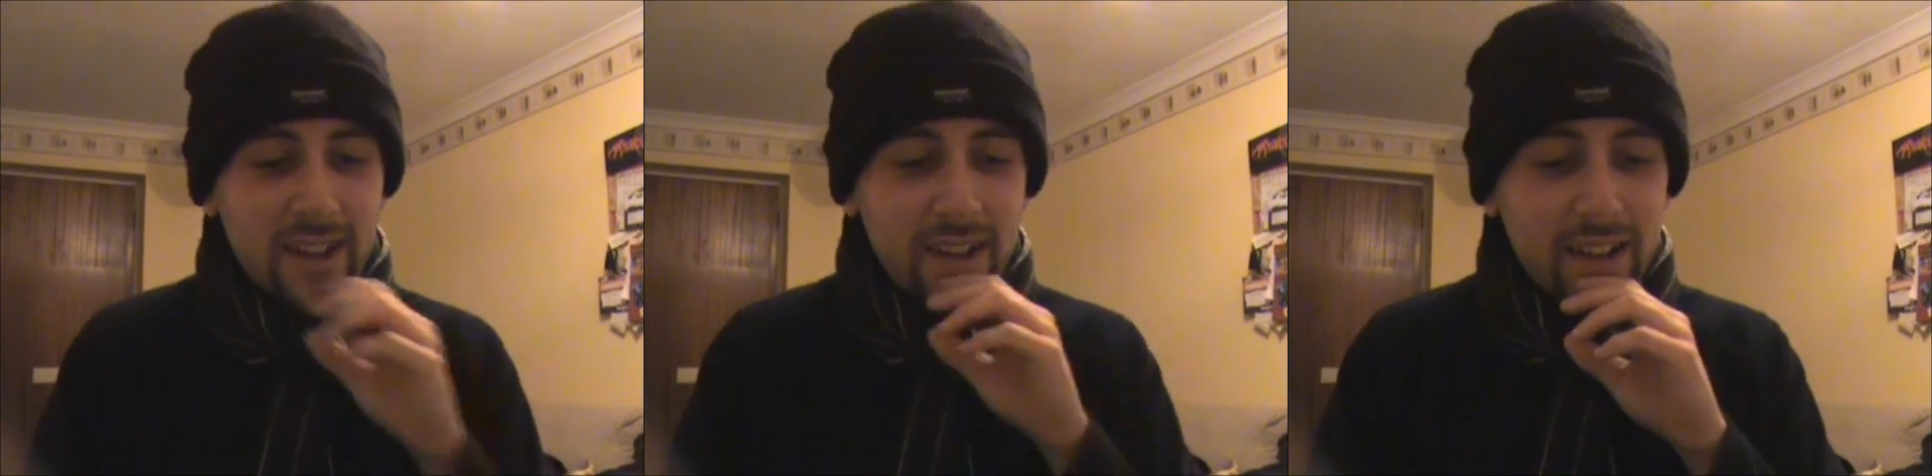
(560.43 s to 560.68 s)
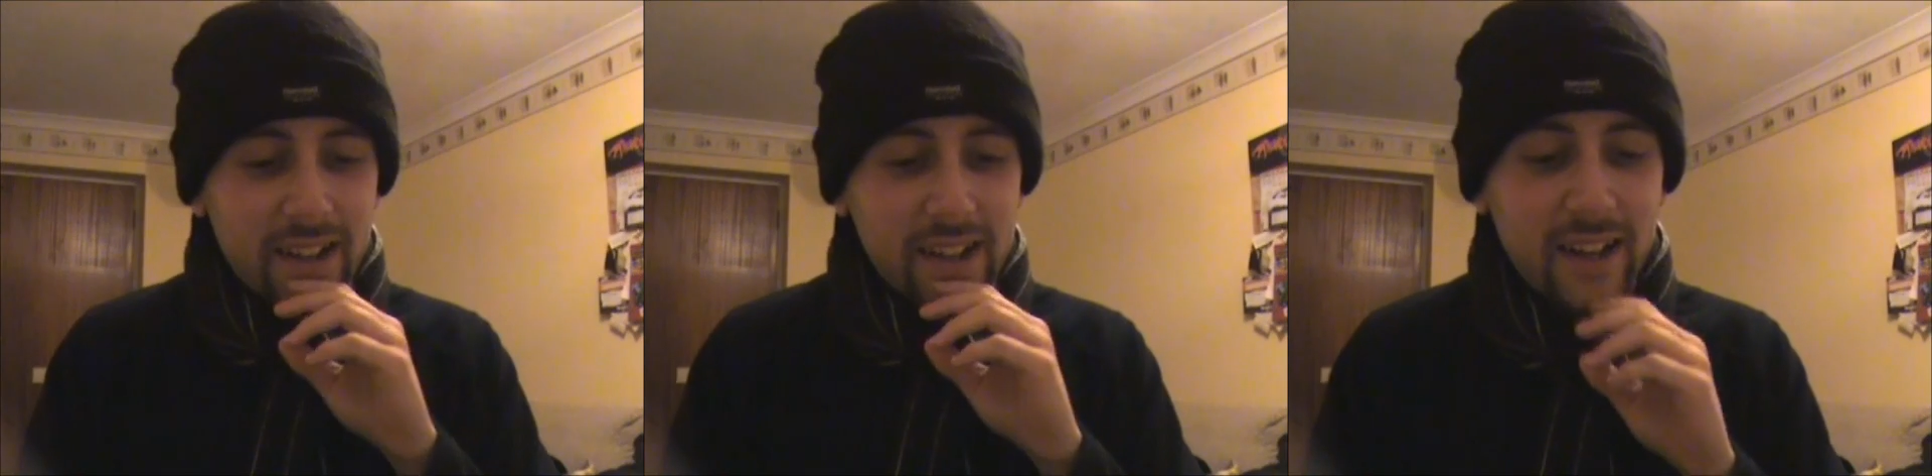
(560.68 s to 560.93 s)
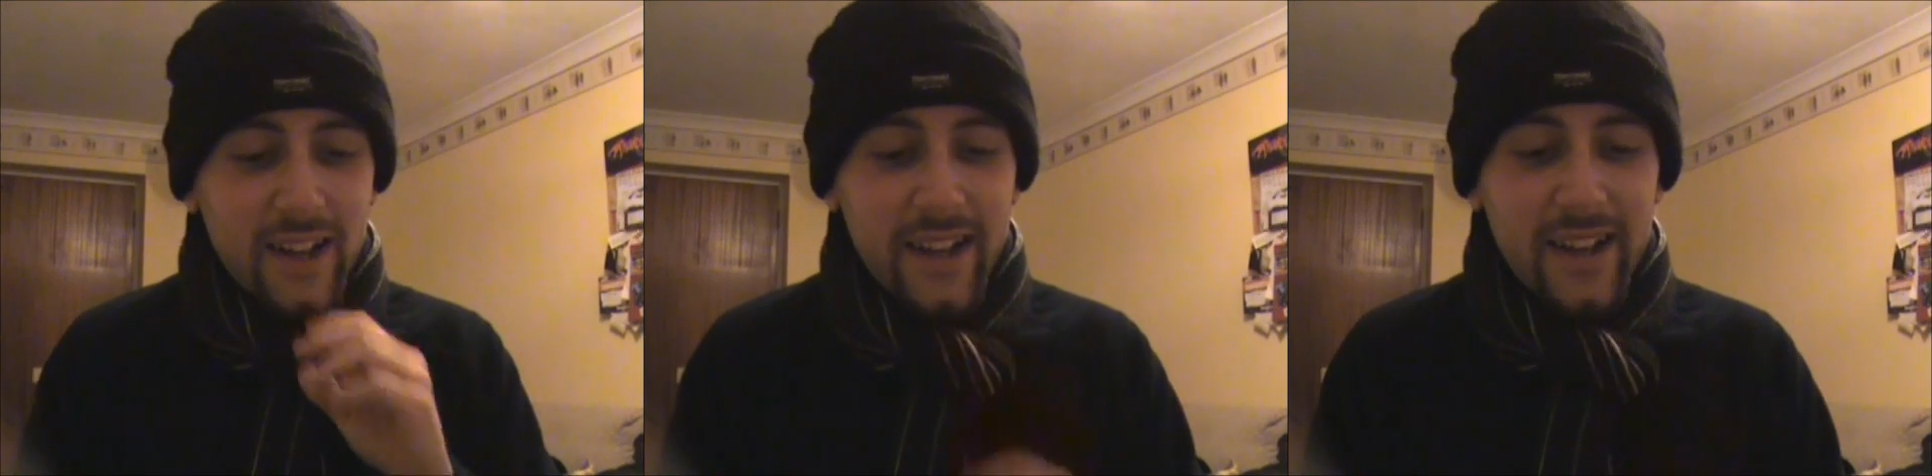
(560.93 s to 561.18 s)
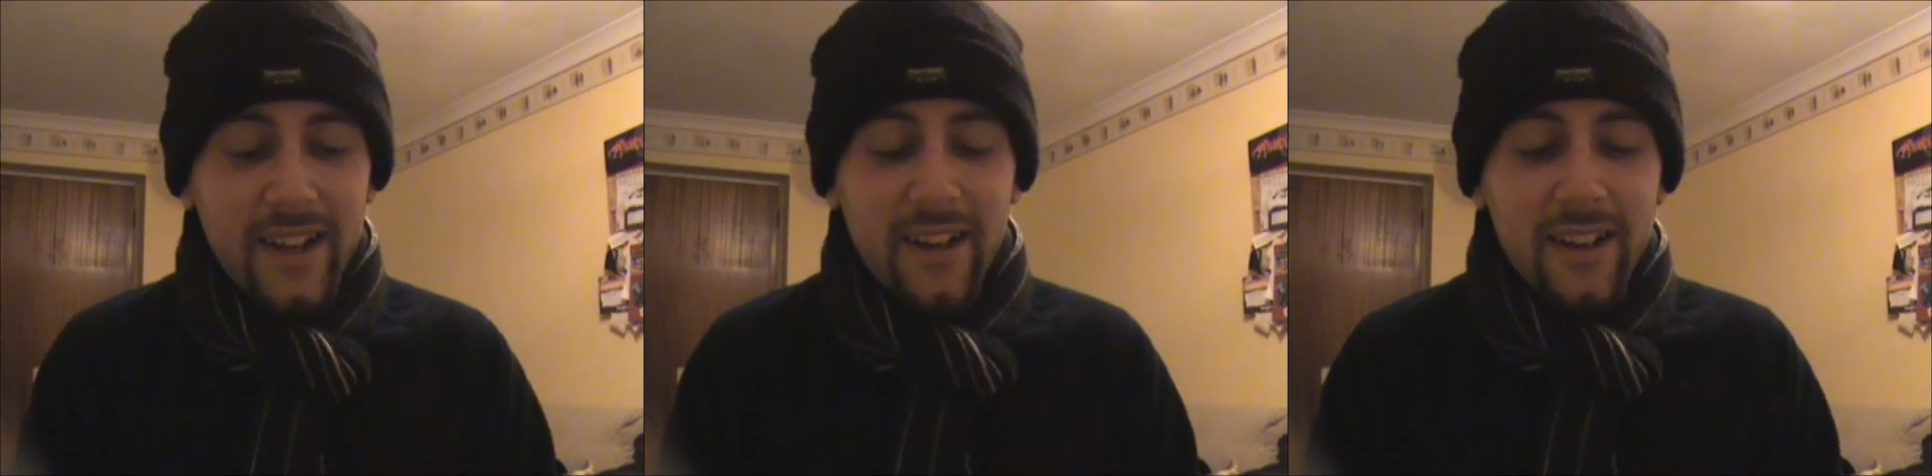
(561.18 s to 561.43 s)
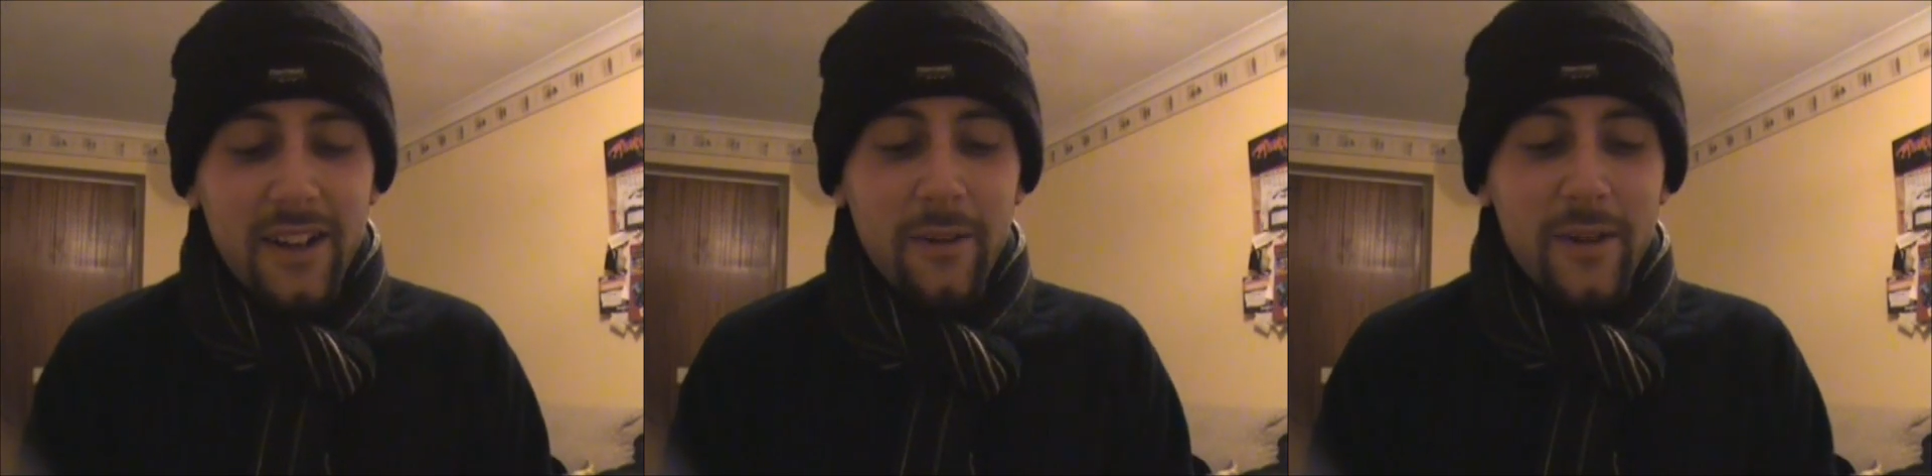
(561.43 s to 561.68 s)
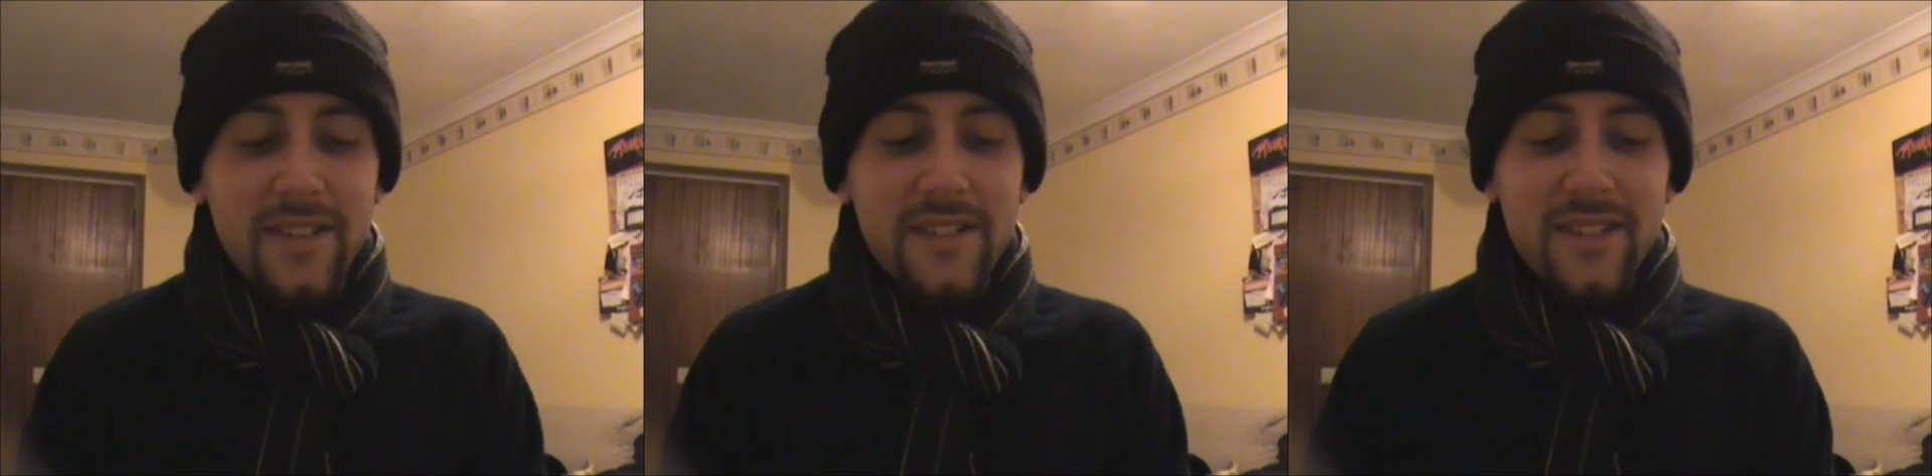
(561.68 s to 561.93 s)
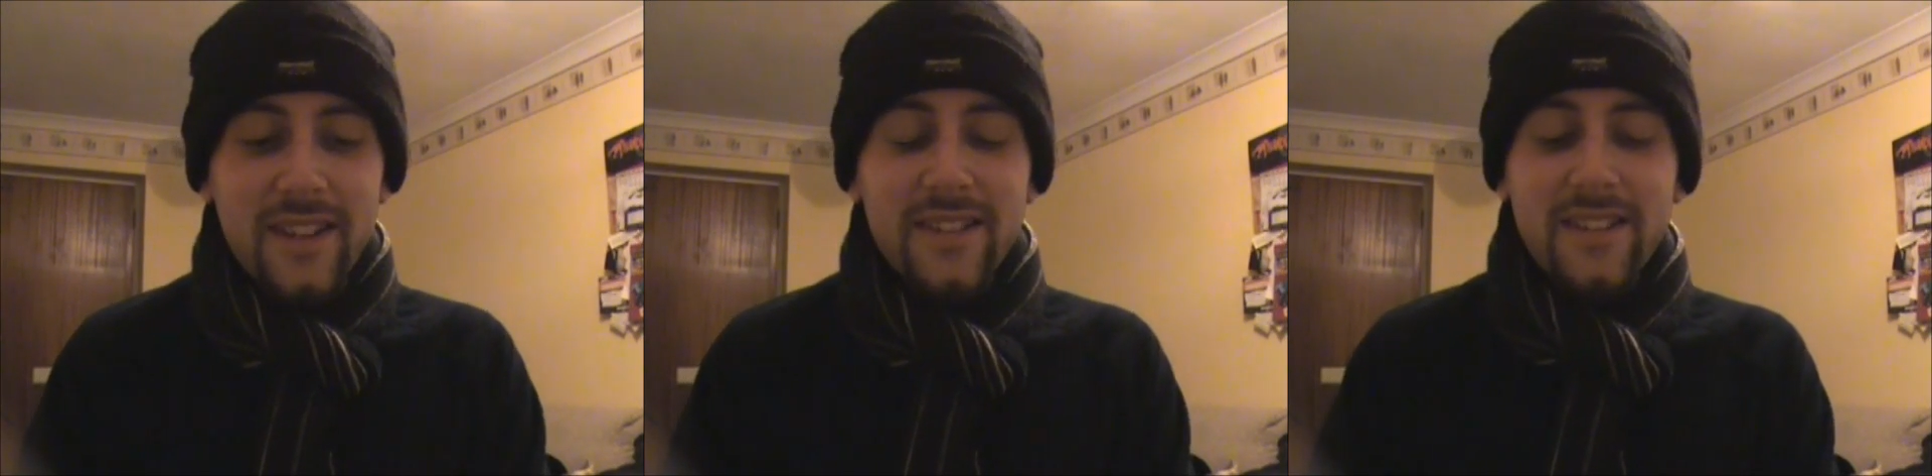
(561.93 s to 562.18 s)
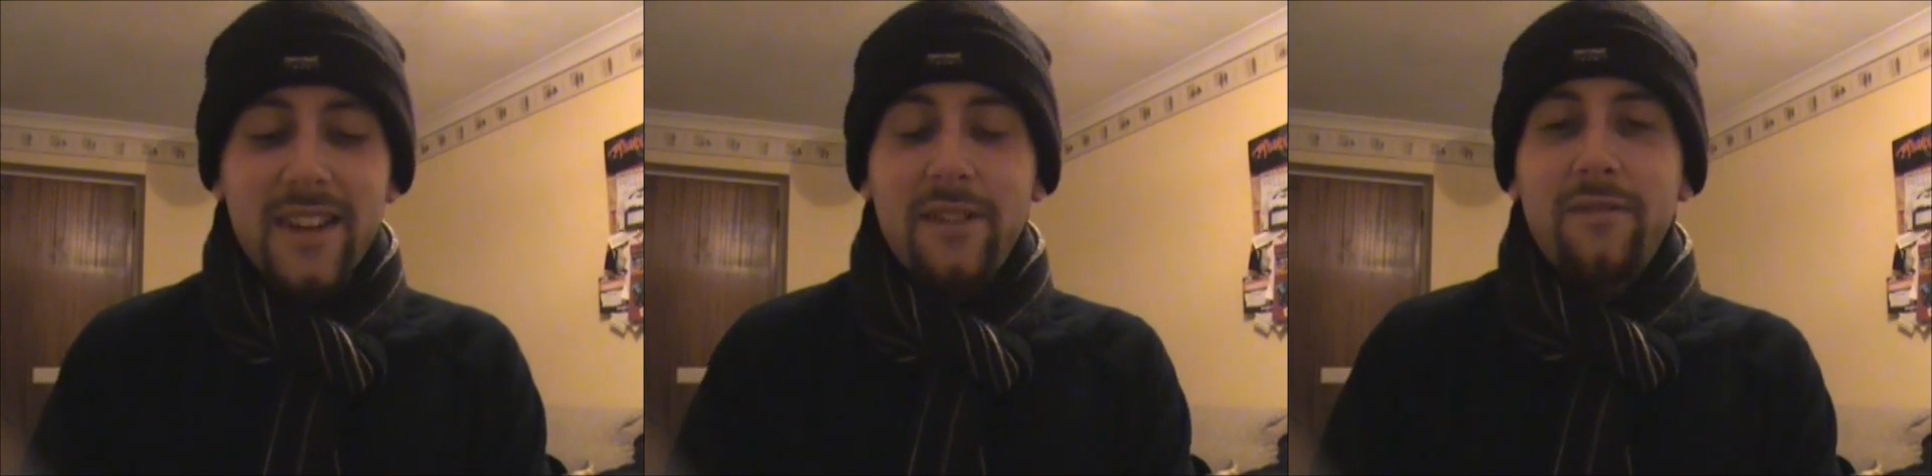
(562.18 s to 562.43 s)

you know, I know his his uh,